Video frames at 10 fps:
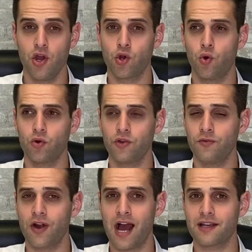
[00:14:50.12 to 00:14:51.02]
Quarterly
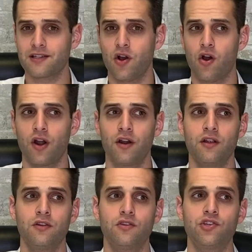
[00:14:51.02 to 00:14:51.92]
rocks are
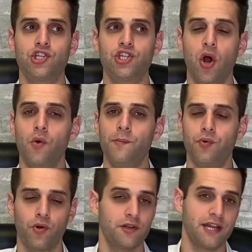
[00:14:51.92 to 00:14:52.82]
so
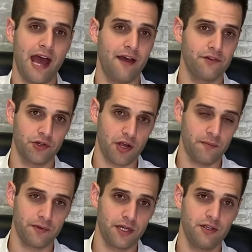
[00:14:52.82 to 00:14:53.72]
important to have in your
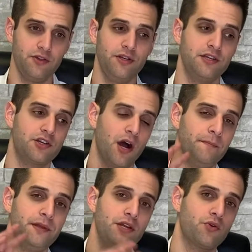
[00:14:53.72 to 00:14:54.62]
company. You need
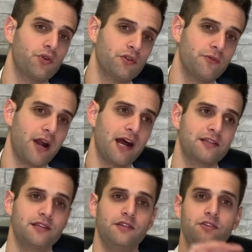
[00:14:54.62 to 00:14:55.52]
company quarterly
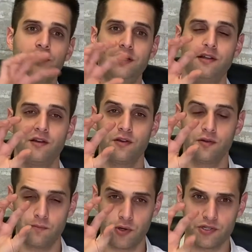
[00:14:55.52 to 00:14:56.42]
rocks, you need
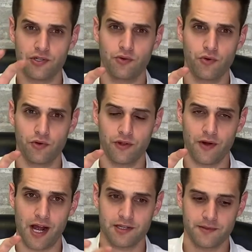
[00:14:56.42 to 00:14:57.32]
personal quarterly
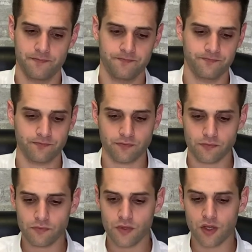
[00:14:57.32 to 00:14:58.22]
rocks.
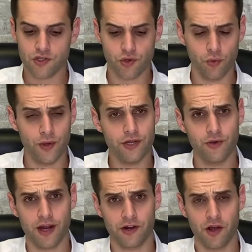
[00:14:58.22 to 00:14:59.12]
So what we
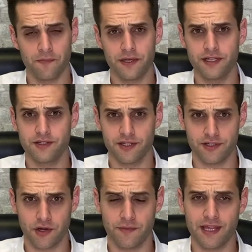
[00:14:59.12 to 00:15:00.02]
do at our company to
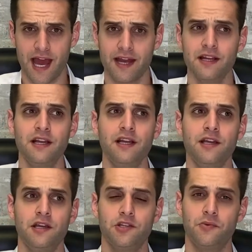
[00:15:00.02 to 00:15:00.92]
determine that
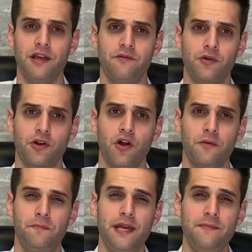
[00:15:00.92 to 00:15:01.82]
is we have what are
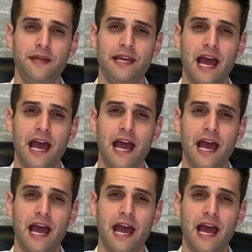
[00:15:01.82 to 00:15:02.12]
called P P